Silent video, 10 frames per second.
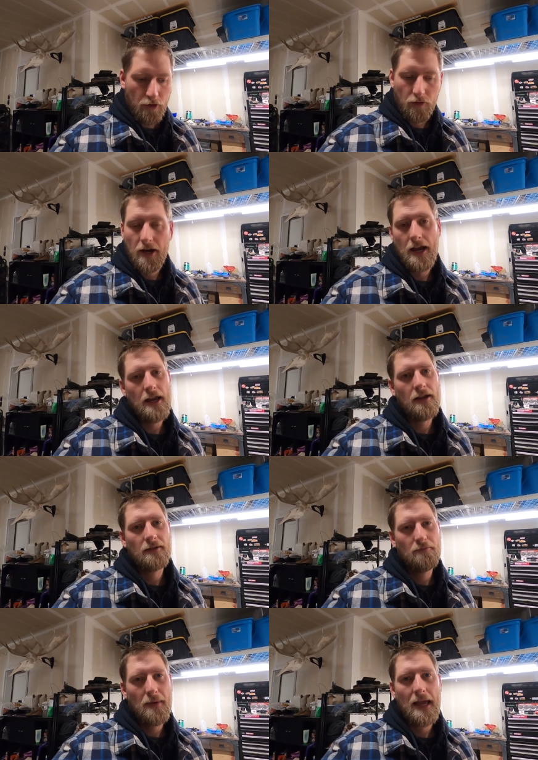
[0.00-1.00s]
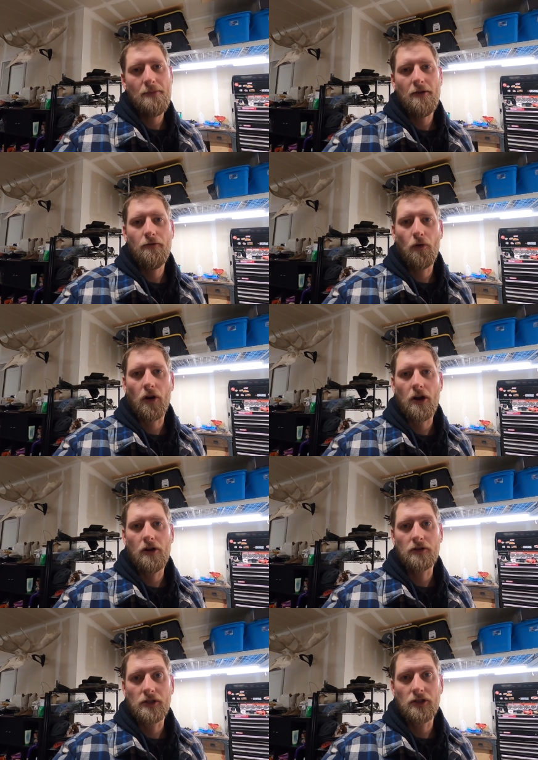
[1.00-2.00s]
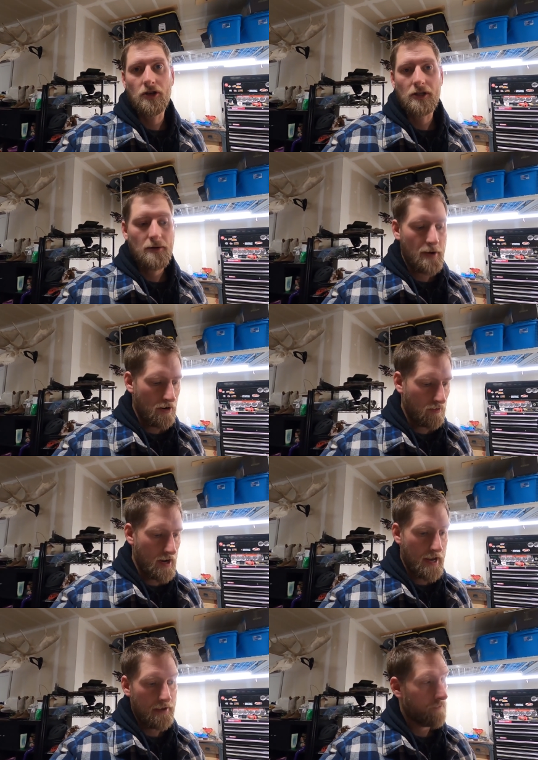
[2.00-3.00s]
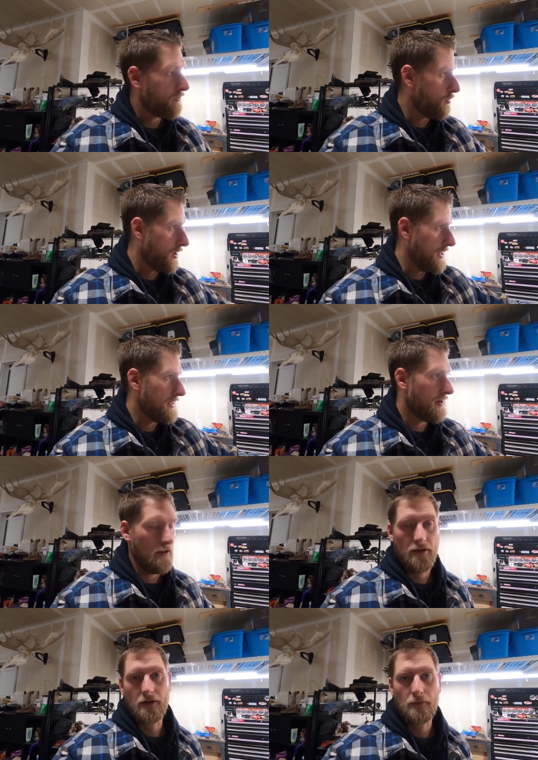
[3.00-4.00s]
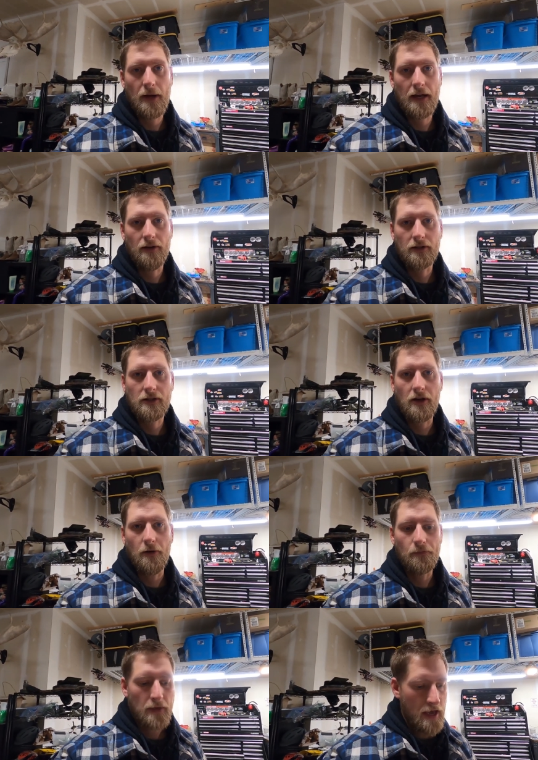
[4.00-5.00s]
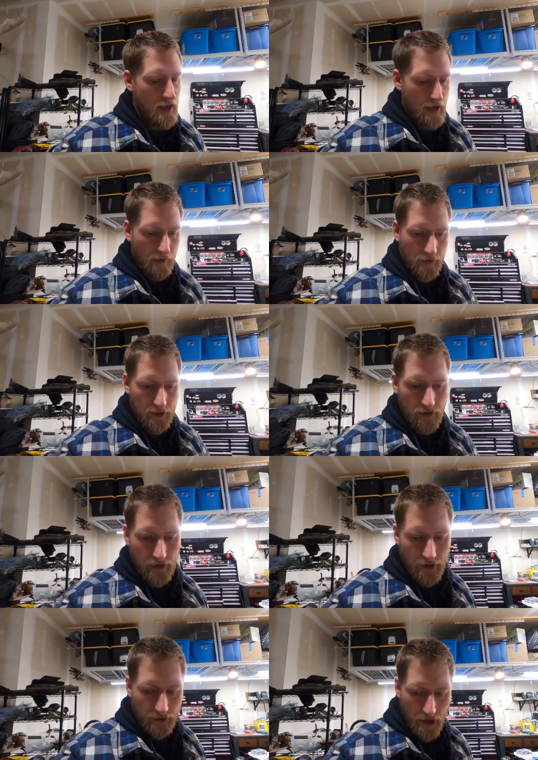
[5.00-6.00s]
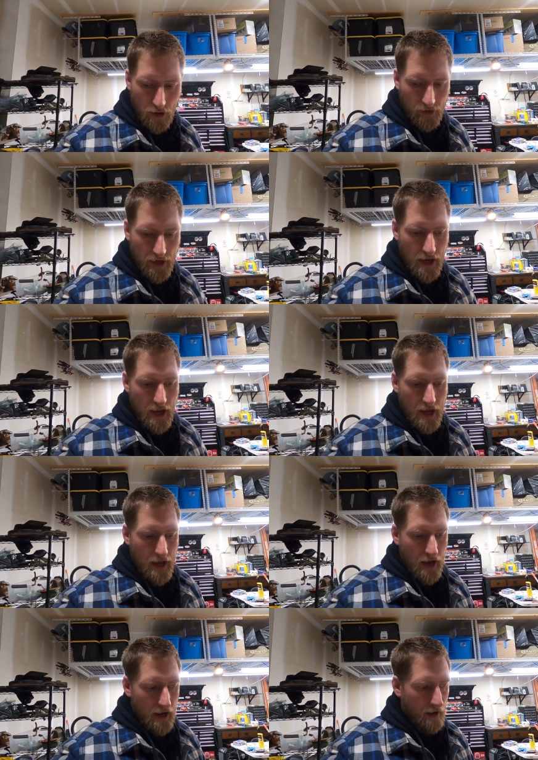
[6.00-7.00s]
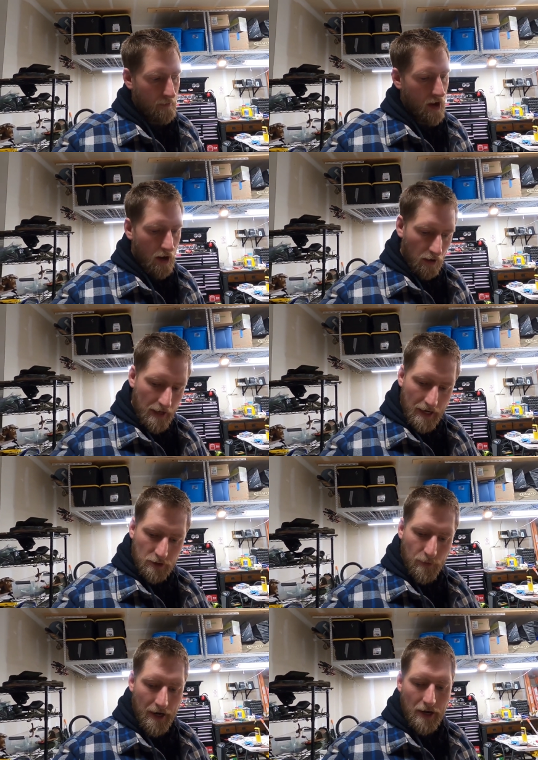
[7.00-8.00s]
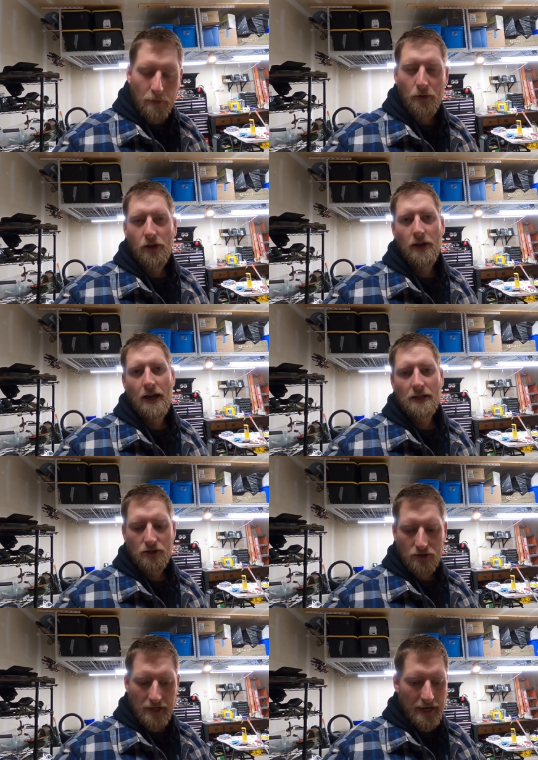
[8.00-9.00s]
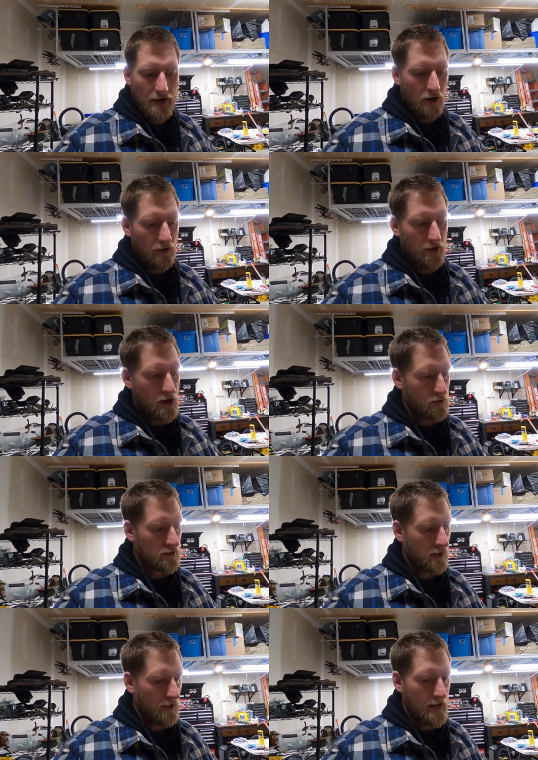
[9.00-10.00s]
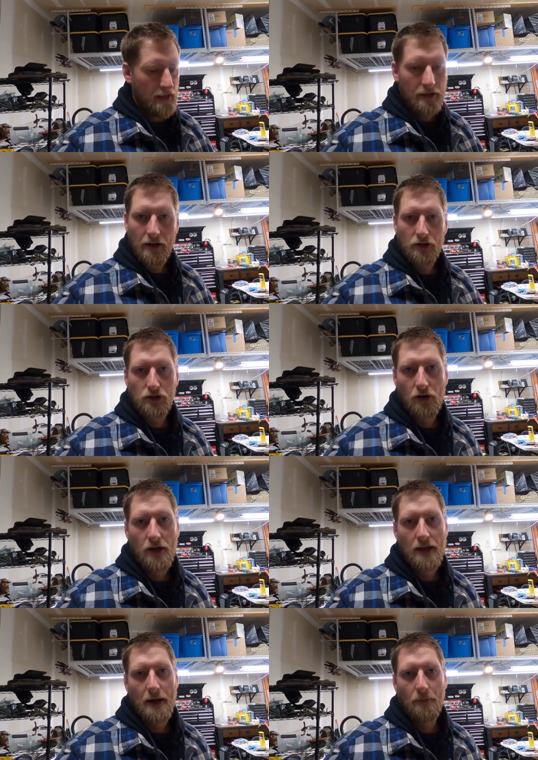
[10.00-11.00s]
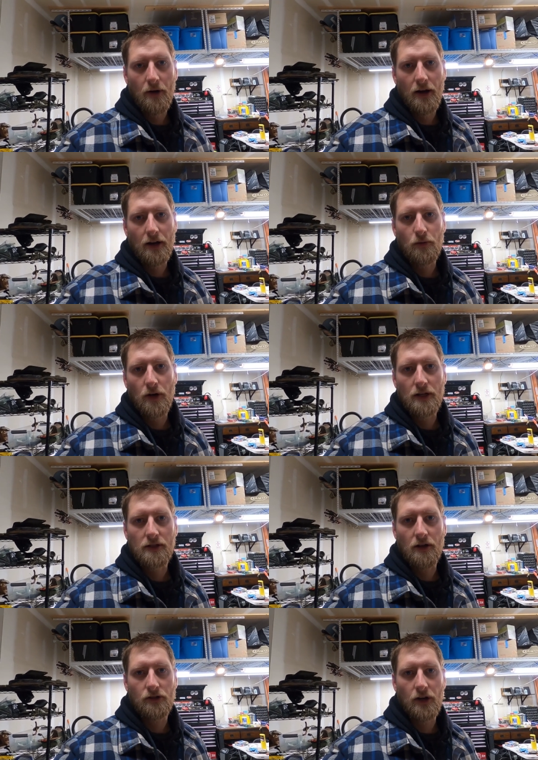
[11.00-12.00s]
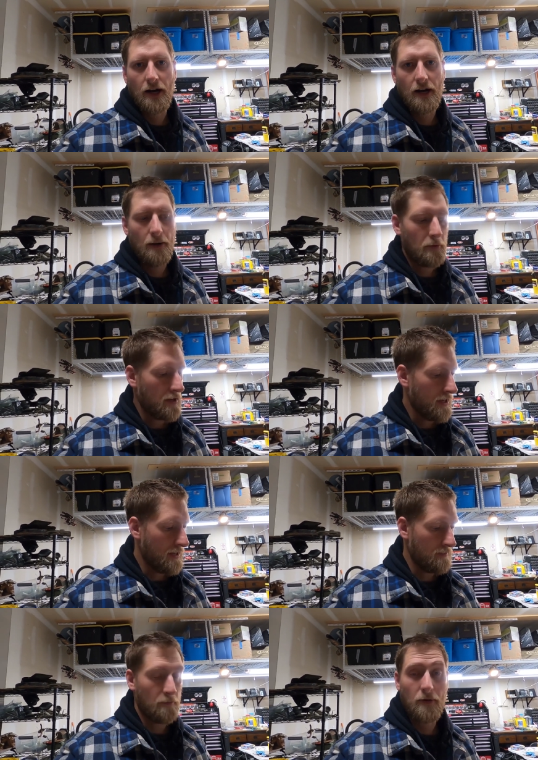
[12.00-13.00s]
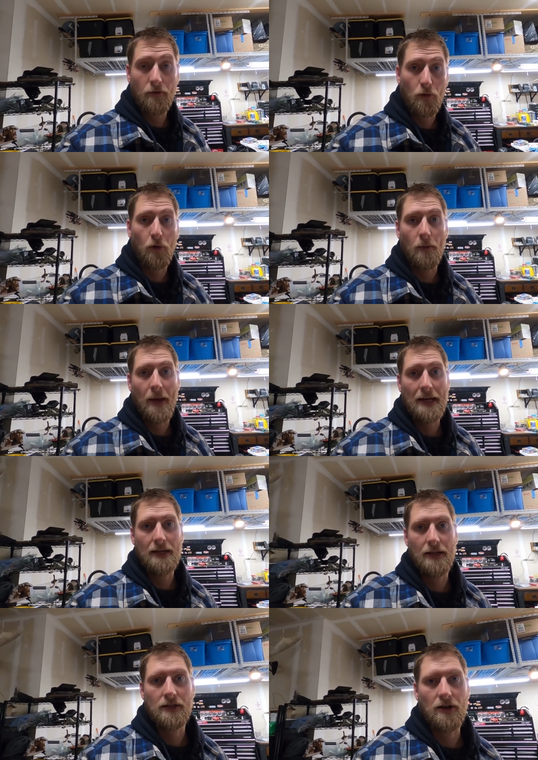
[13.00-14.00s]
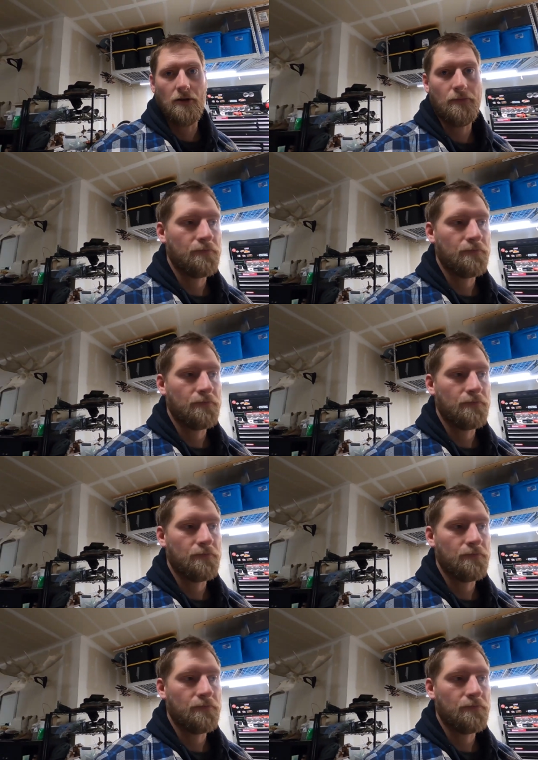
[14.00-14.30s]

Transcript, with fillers: three, maybe four coats is just about right from what I did on those pedals. So I'm gonna do another coat. Um, I'll catch back up with you guys as soon as I get all the coats on it and then I'll show you that product when it's all dried up and before we paint it, so.